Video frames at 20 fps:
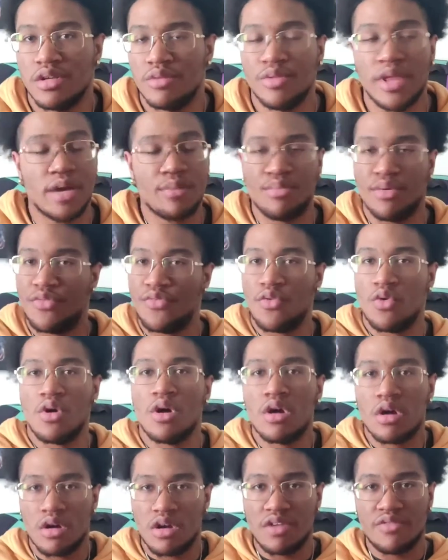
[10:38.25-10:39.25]
Like
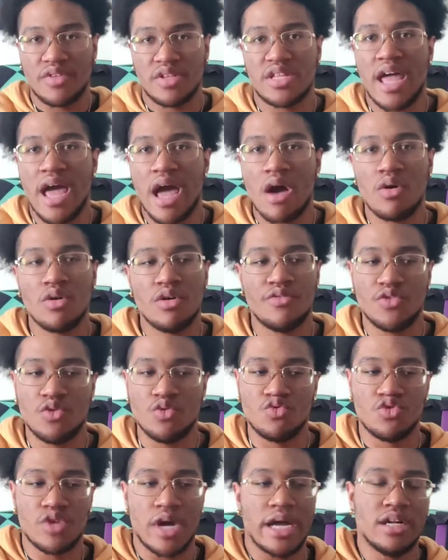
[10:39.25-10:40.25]
before or even now, if
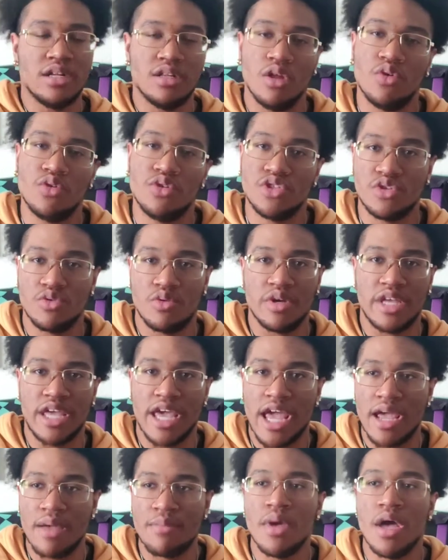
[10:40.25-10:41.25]
you try to load into a
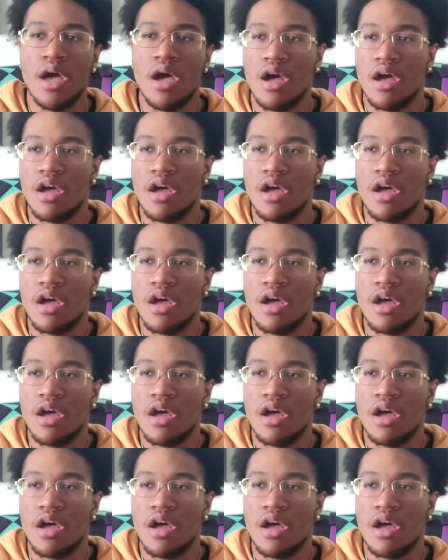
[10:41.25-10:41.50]
game,